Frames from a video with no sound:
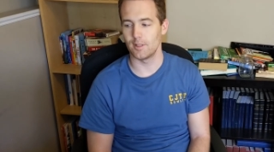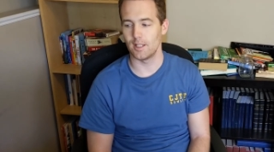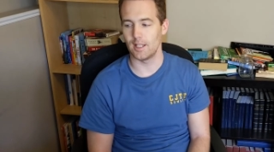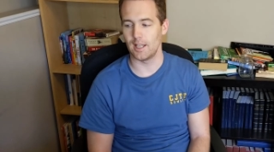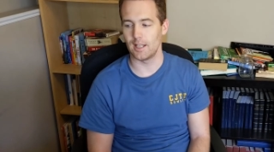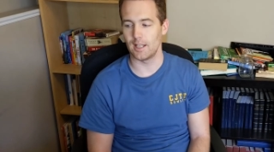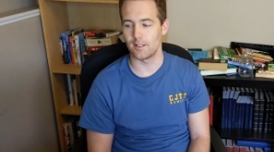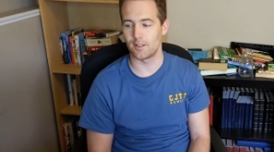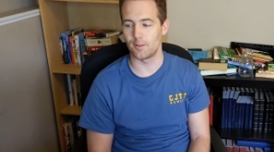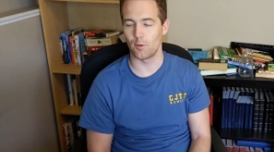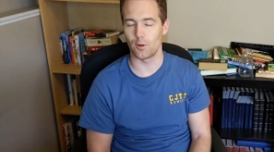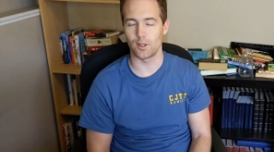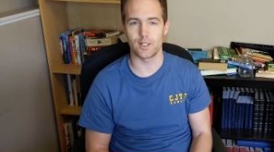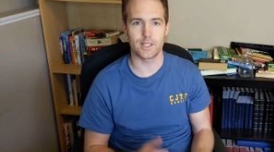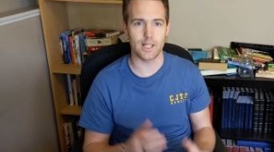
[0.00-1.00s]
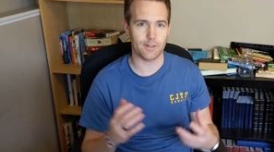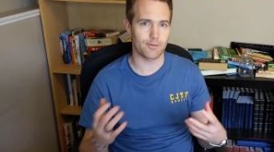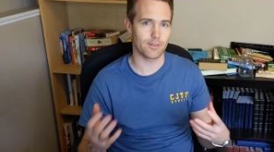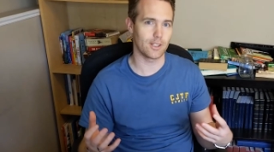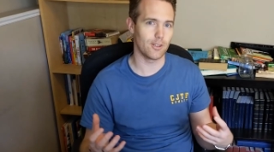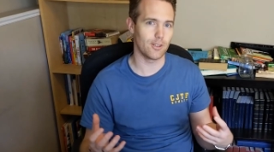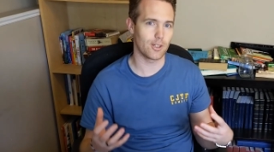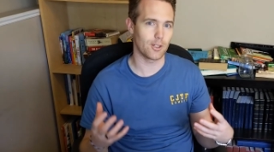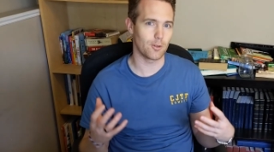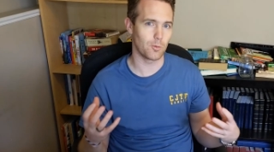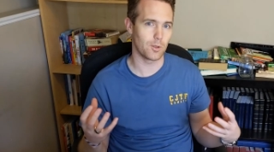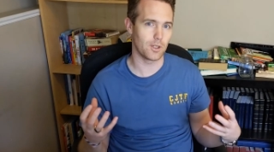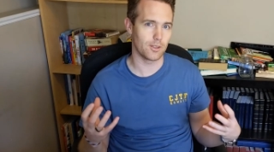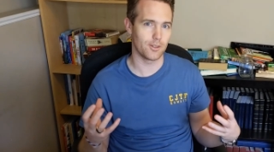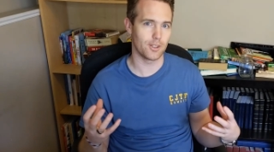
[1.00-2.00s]
And the more deftly you can
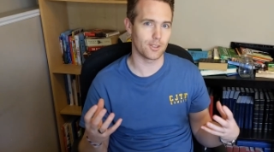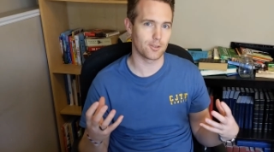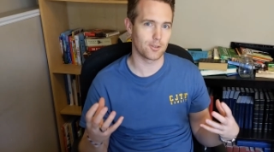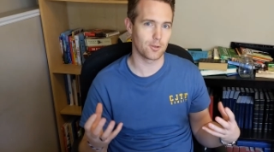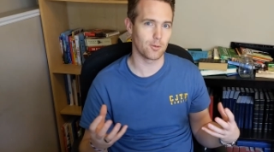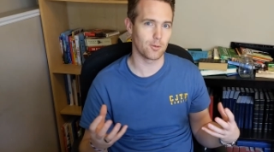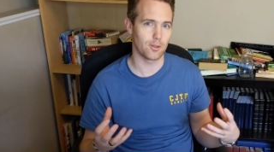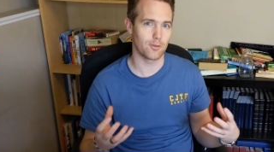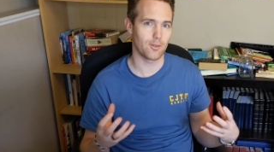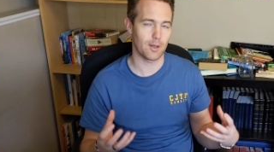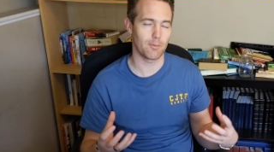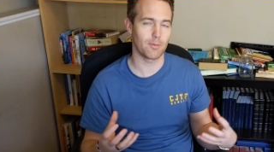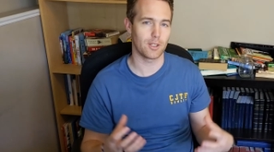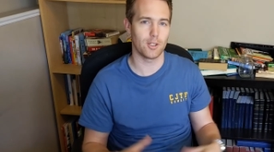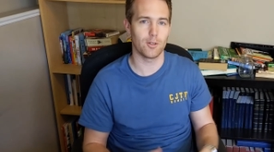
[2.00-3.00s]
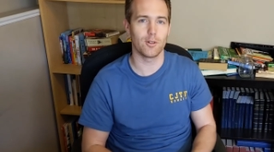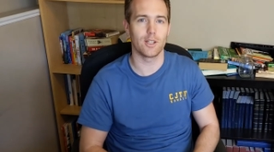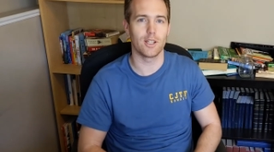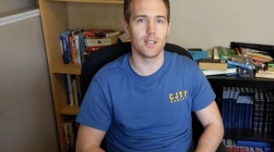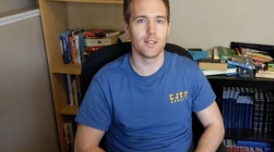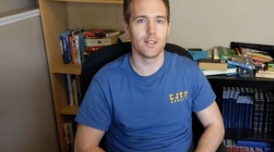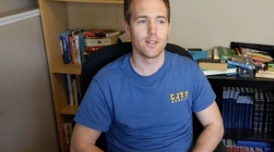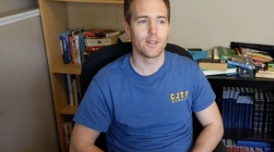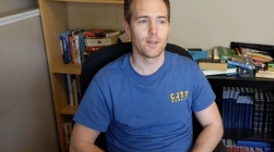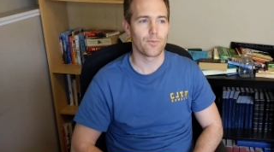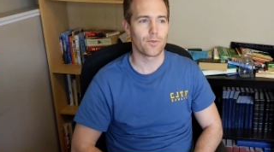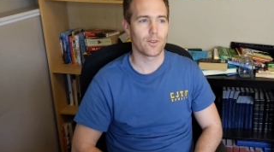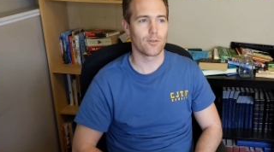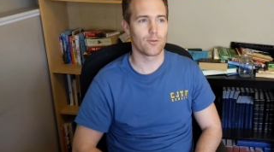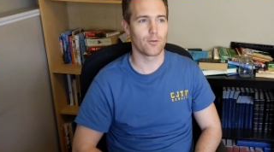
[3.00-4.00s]
wield this tool of ambiguity
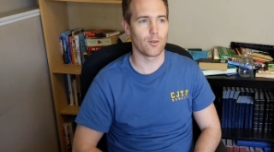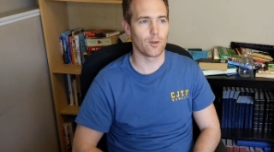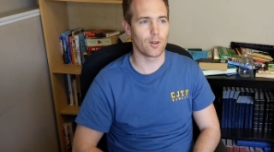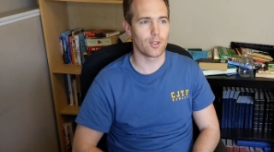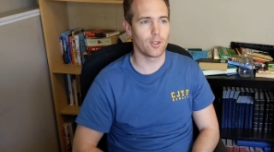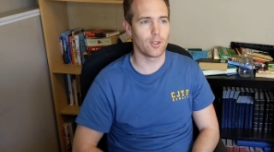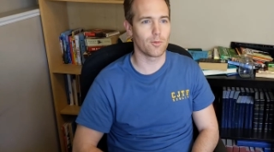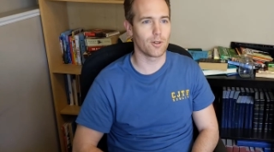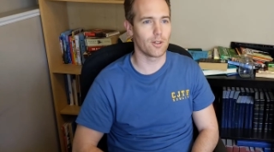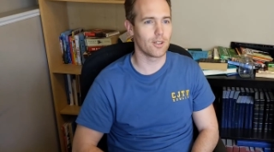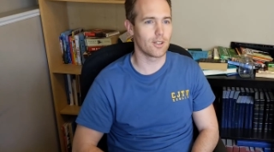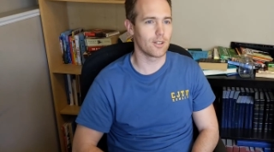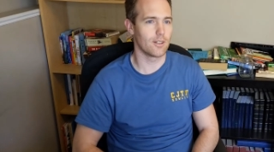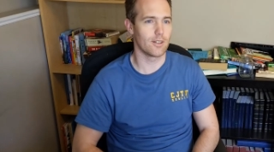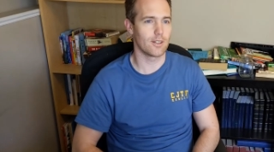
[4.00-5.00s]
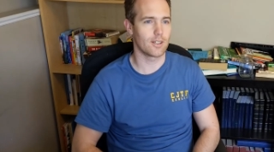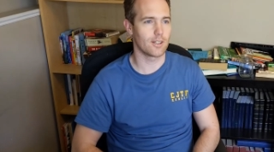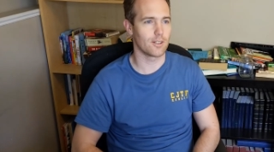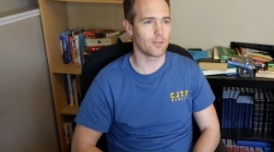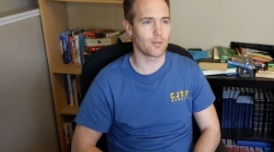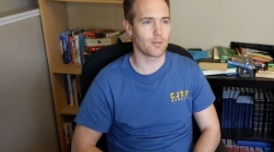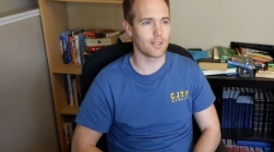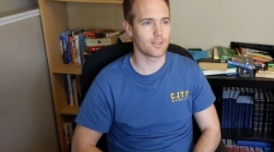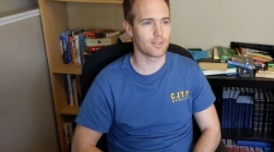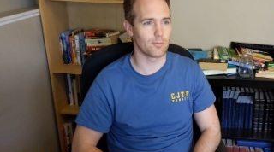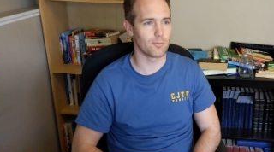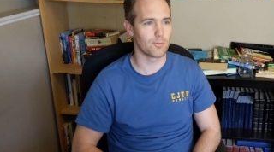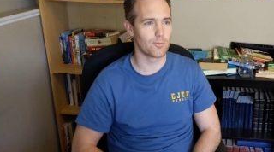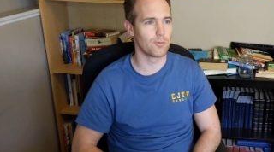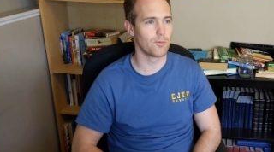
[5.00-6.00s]
for humor, you can create
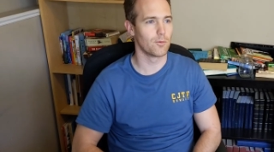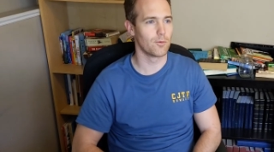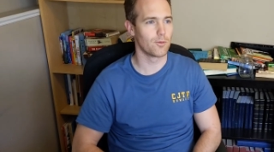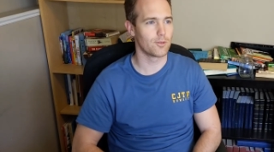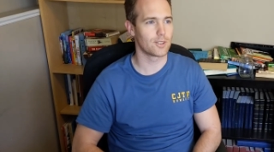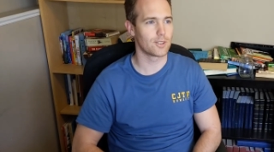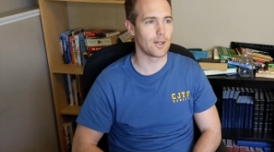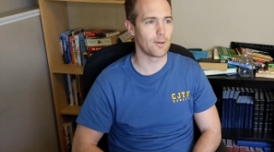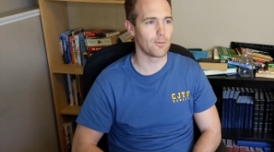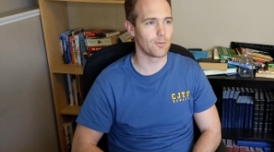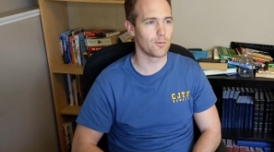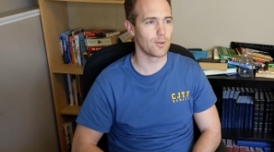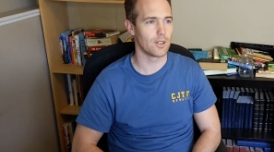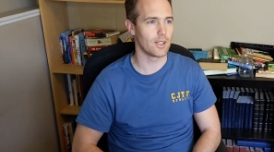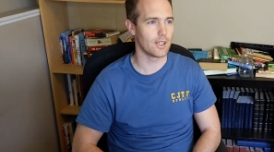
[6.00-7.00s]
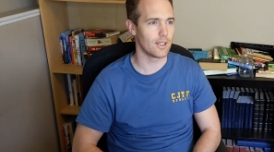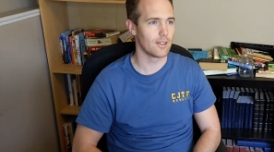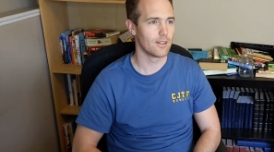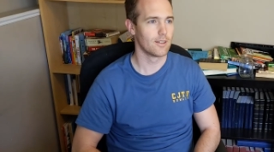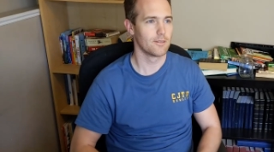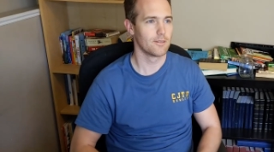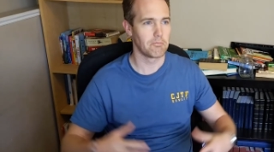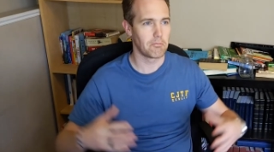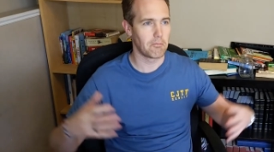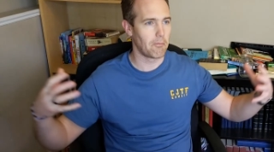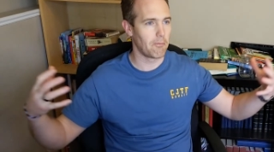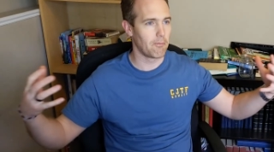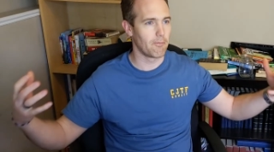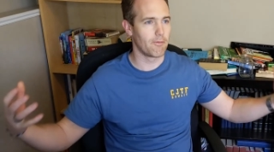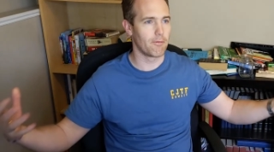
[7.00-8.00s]
some really
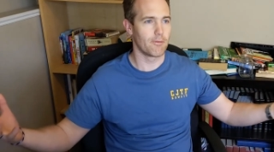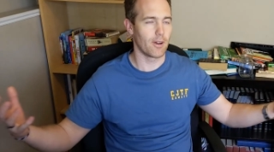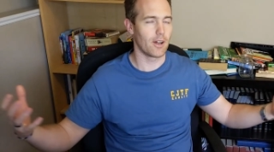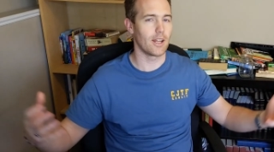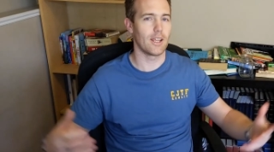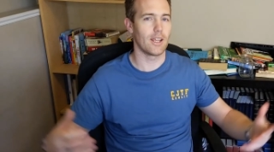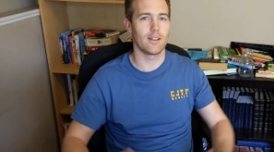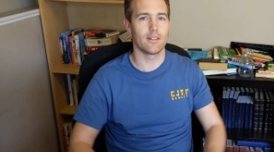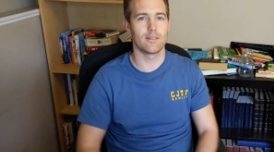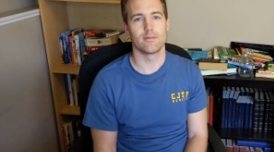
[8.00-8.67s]
funny